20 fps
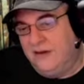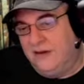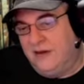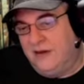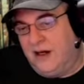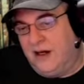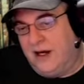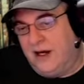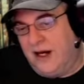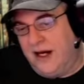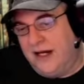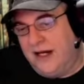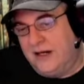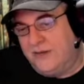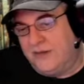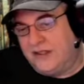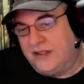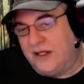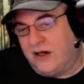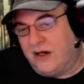
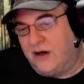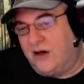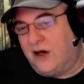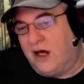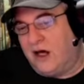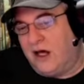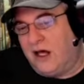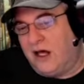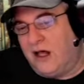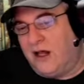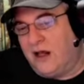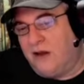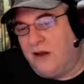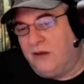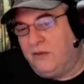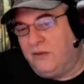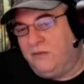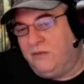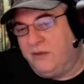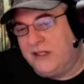items that are
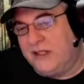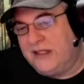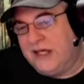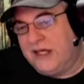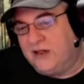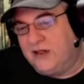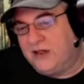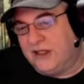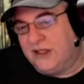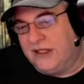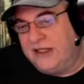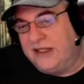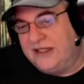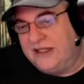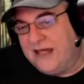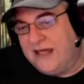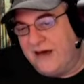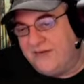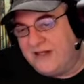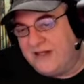all potentially
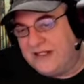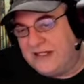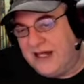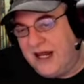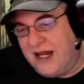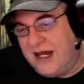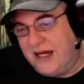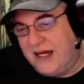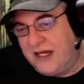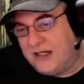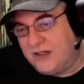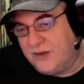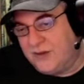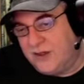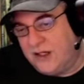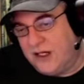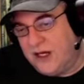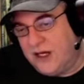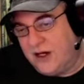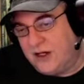devastating to a
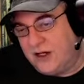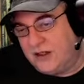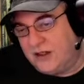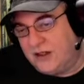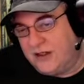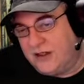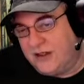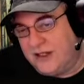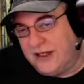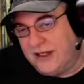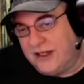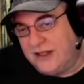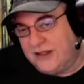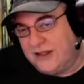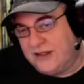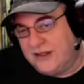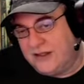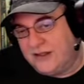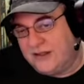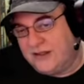character that
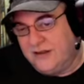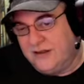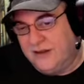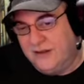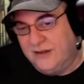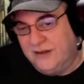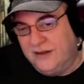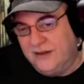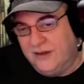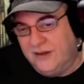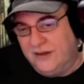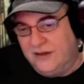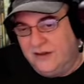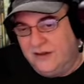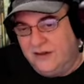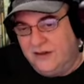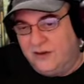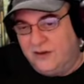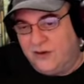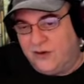is
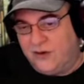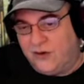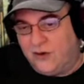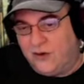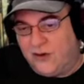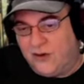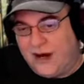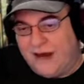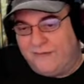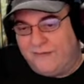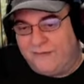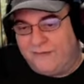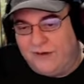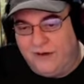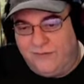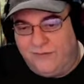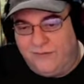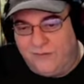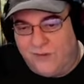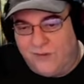crafted
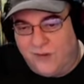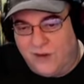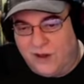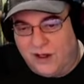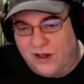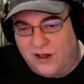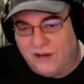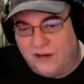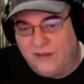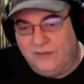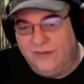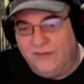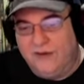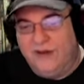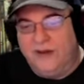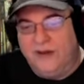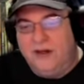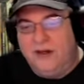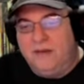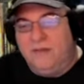for
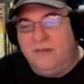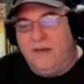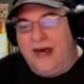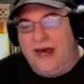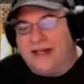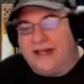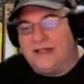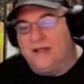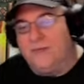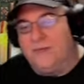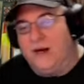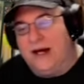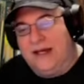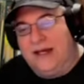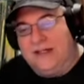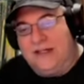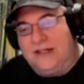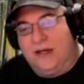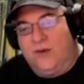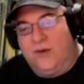
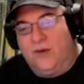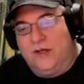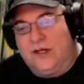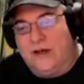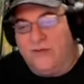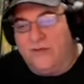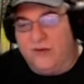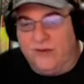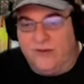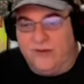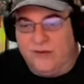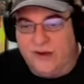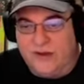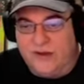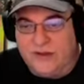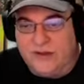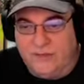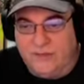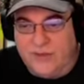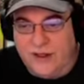maximizing whichever of
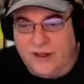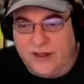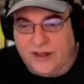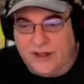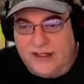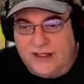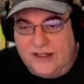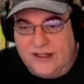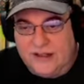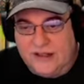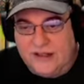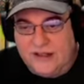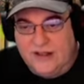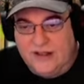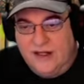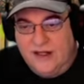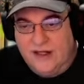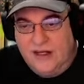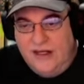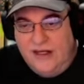those abilities.
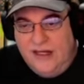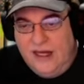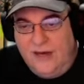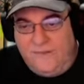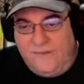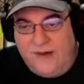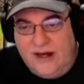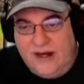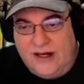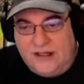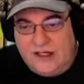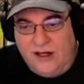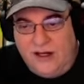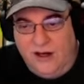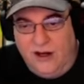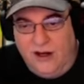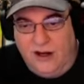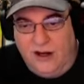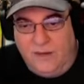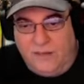If it hits you in
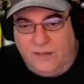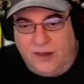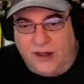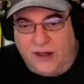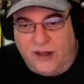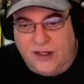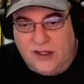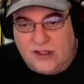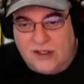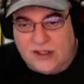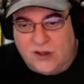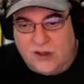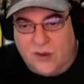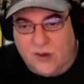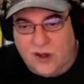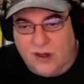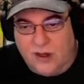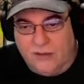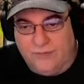an ability score